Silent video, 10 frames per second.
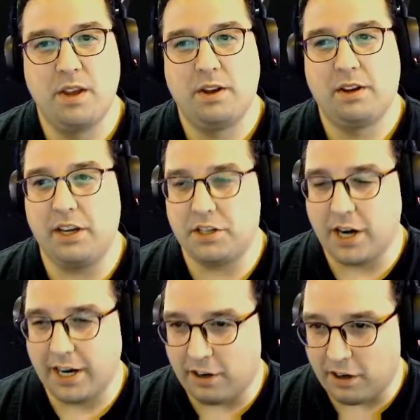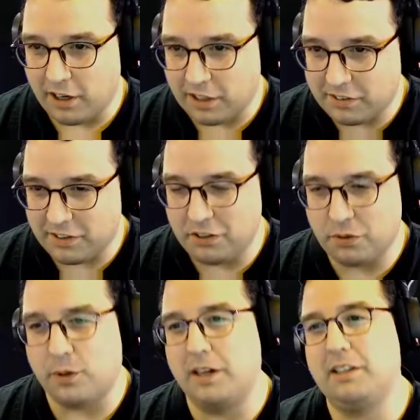Okay, Giant Ox into
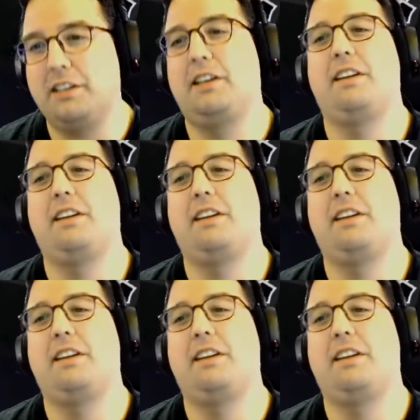Watley